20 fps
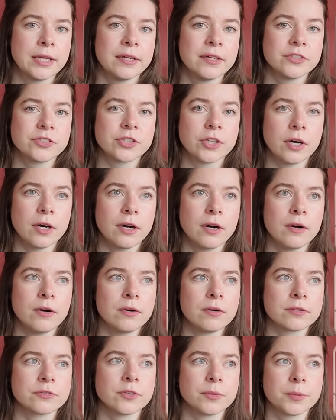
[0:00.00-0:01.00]

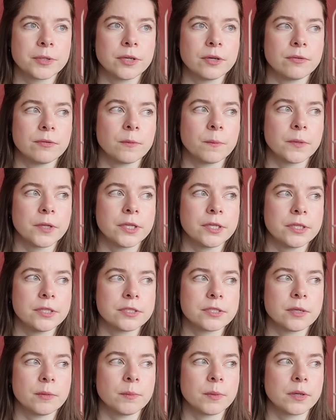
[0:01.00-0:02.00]
So October, November,
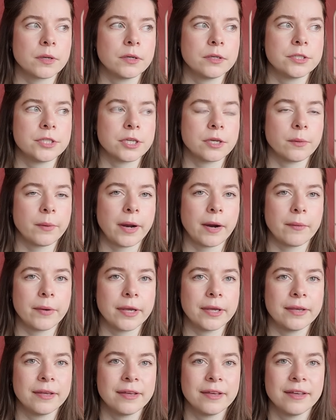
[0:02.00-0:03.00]
December, January.